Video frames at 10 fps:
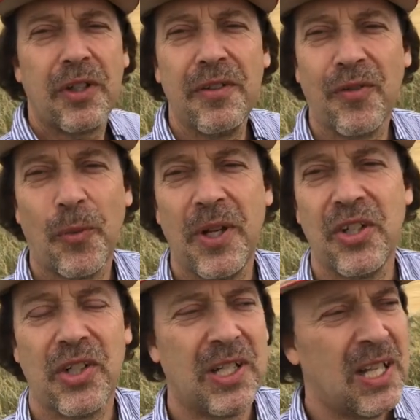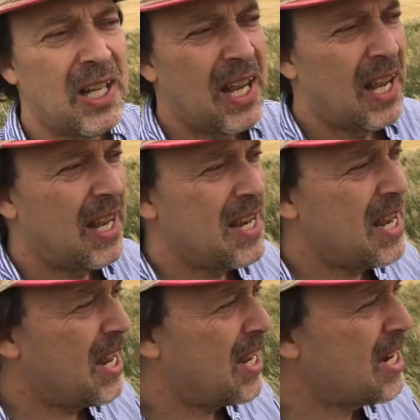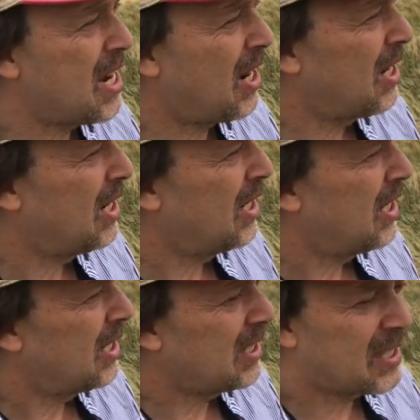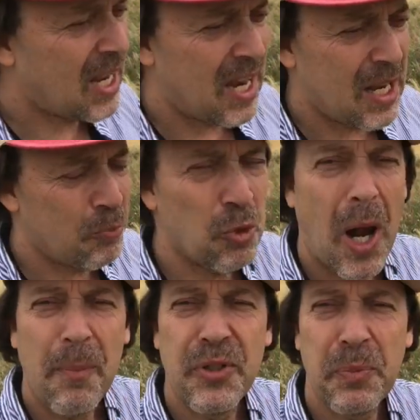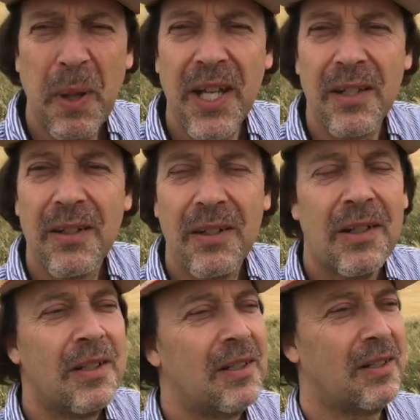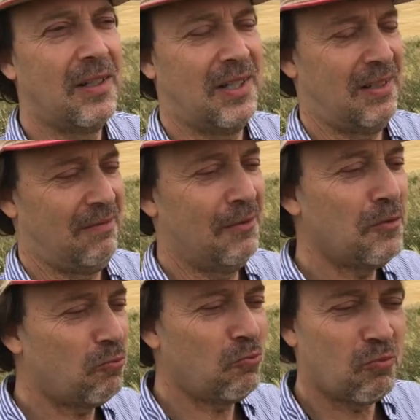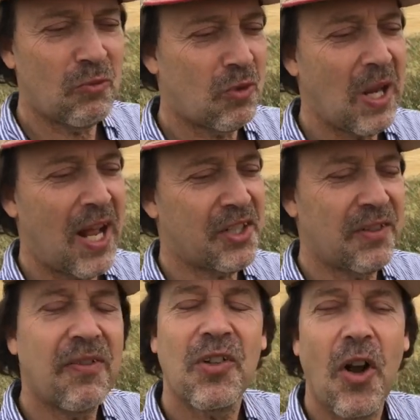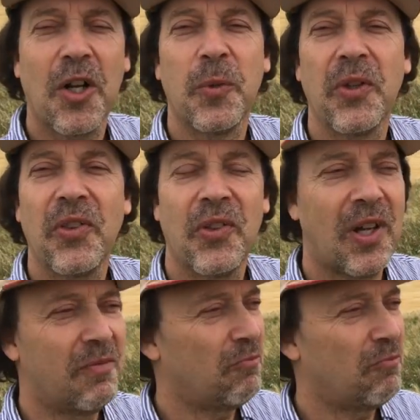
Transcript: looking formation. And then this guy named Rob Spate, who actually I've talked with the